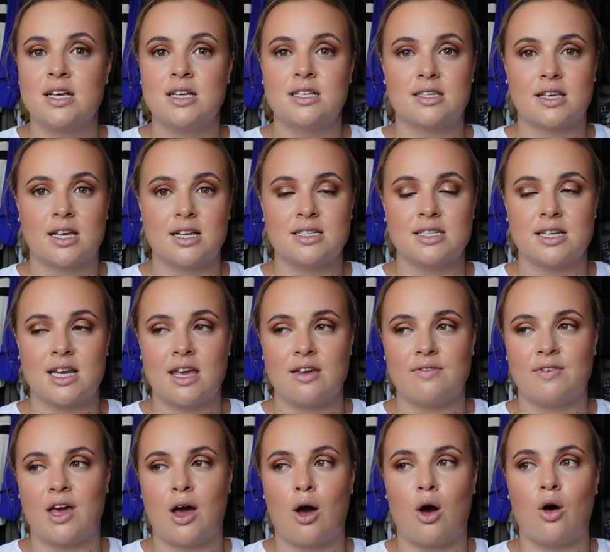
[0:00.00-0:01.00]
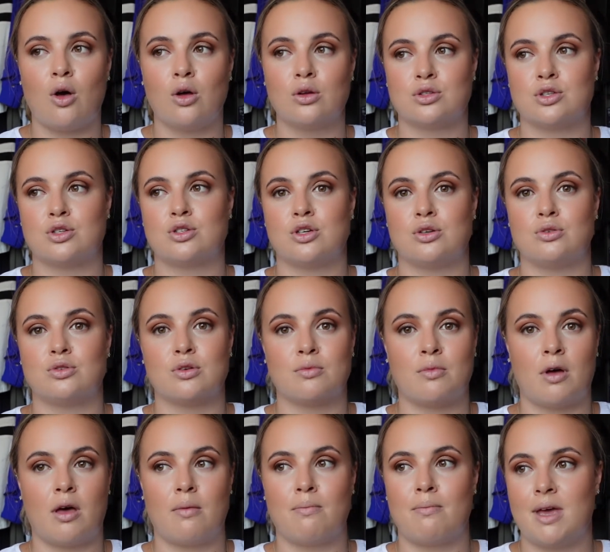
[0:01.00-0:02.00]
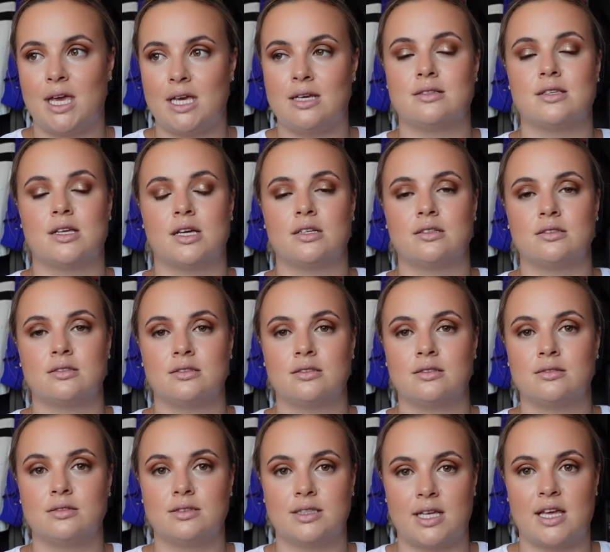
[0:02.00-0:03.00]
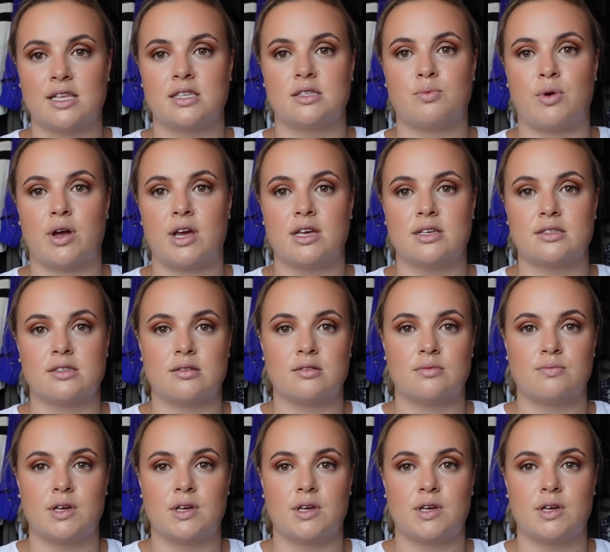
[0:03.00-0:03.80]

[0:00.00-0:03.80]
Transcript: Skindinavia also do some amazing setting sprays.